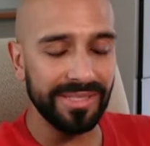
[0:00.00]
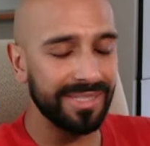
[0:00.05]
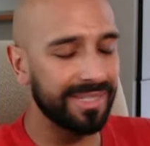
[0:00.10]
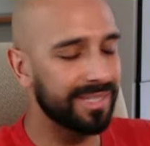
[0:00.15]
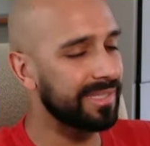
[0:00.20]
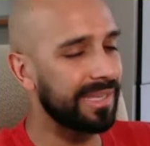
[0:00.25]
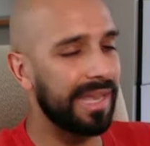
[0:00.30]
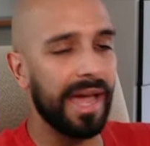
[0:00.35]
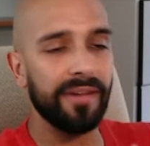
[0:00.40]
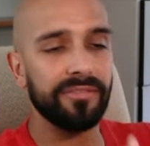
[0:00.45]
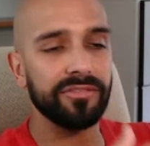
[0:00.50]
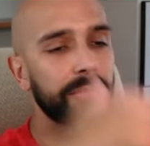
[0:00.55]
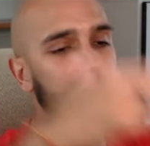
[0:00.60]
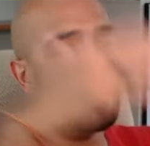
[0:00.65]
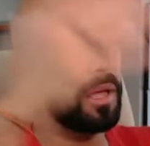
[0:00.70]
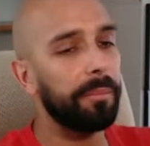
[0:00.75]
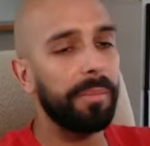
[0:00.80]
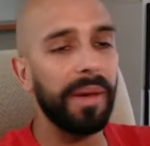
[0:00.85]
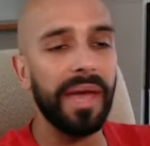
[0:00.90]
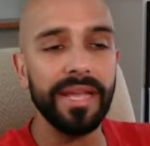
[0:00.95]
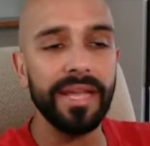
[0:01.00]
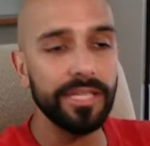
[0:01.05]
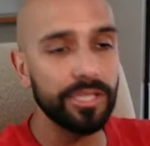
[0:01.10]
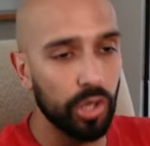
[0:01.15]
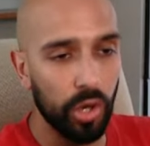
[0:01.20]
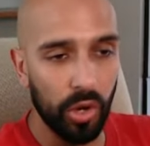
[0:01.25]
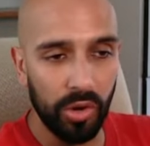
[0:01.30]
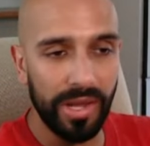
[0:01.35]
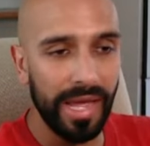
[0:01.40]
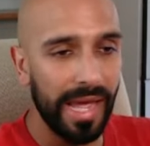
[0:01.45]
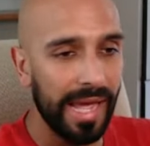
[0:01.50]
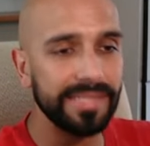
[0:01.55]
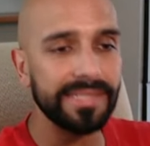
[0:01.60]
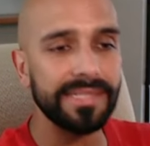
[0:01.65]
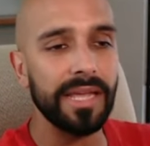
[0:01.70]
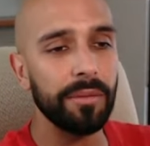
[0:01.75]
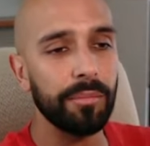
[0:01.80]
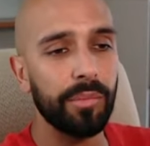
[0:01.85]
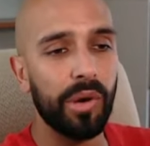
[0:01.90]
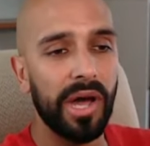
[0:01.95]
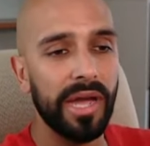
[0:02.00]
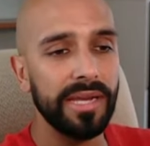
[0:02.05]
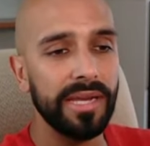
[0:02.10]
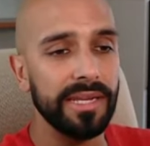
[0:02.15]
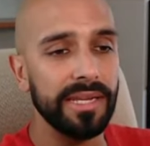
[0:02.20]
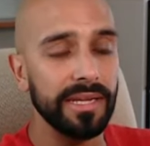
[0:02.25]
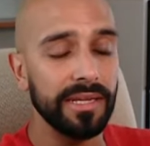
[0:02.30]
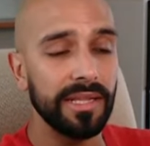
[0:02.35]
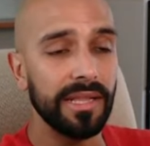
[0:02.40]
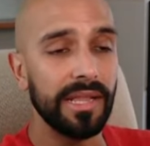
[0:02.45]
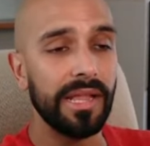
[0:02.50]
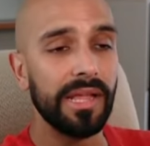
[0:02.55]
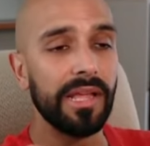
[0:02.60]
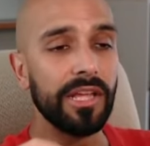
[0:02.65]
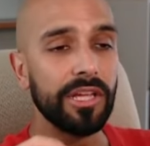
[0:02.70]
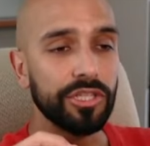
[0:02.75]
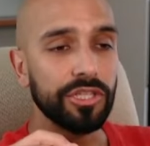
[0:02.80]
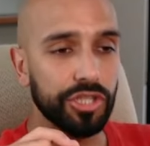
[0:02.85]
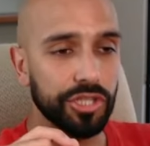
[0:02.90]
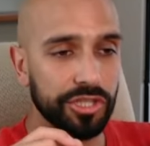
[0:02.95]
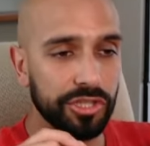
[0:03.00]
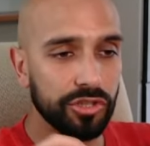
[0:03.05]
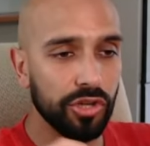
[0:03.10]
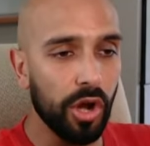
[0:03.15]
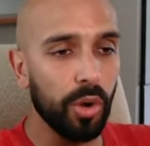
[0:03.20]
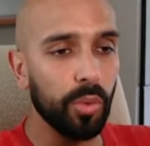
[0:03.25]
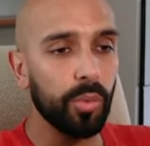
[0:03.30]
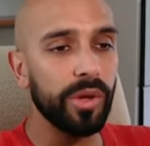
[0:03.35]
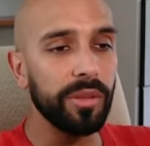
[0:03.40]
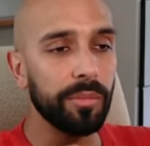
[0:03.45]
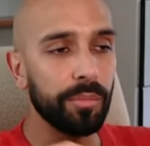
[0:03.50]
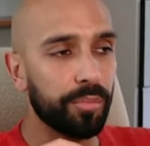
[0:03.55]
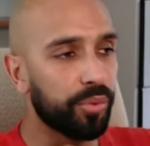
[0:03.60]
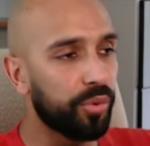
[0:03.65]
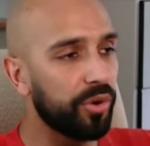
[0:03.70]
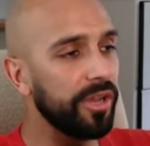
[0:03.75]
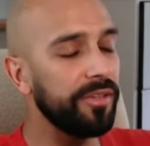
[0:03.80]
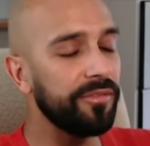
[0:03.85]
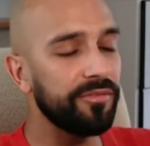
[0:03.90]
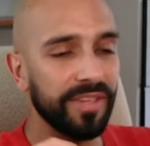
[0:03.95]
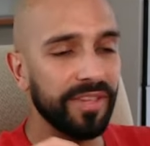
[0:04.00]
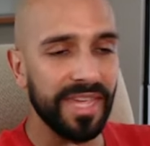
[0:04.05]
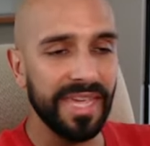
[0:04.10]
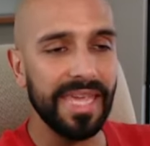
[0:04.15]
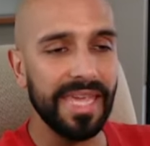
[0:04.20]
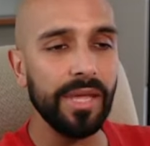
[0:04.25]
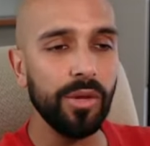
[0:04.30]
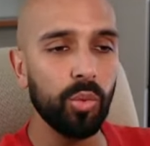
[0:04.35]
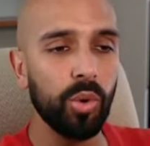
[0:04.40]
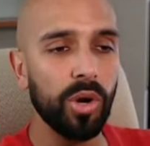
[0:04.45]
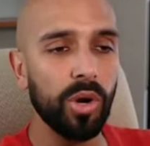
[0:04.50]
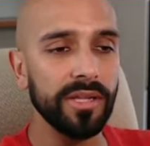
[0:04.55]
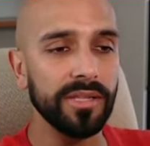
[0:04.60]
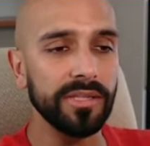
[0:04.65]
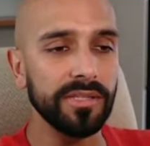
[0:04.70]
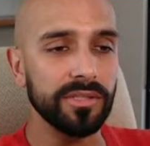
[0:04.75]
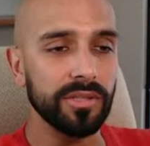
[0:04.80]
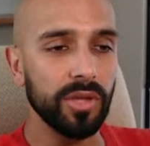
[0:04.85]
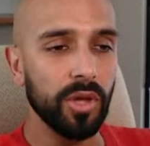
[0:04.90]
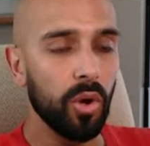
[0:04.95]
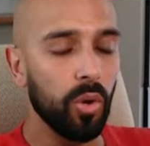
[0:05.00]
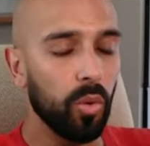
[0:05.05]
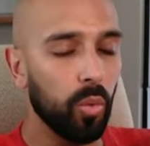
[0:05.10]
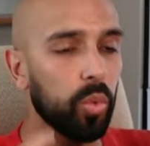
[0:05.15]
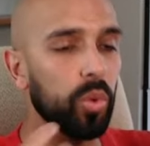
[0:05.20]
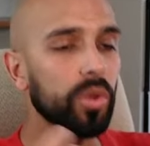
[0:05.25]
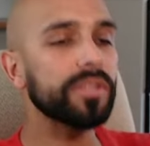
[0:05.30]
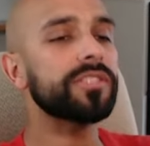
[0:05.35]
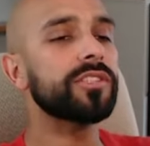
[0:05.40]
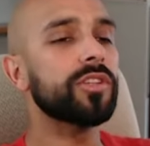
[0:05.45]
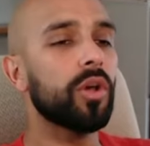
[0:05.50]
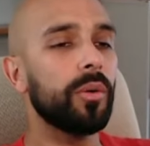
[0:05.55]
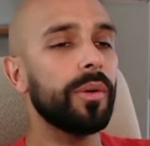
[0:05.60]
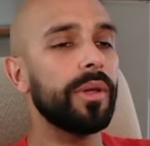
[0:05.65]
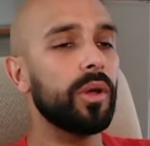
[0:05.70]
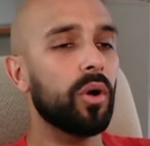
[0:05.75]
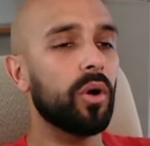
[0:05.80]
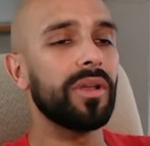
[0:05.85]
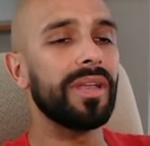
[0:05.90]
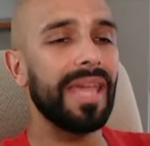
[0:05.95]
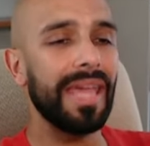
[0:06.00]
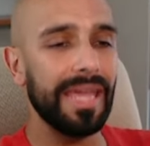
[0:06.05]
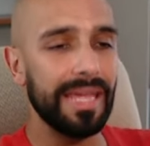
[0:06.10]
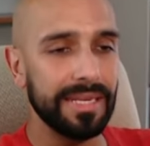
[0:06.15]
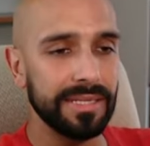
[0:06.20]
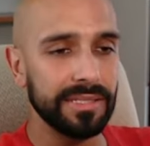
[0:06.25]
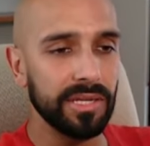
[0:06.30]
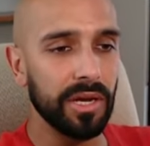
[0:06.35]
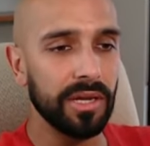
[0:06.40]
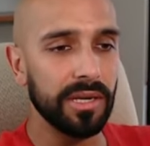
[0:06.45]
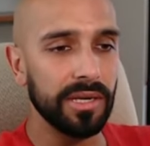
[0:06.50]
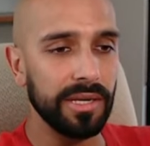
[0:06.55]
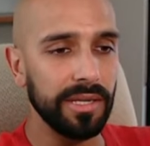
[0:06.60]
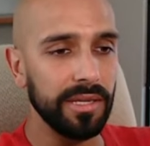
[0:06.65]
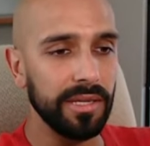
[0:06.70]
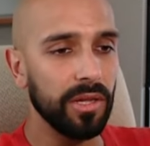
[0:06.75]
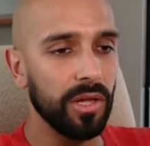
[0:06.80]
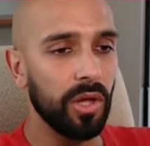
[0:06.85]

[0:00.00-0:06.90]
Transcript: It doesn't have to be a page-long essay behind it. Just start with brief keywords. What's going on internally?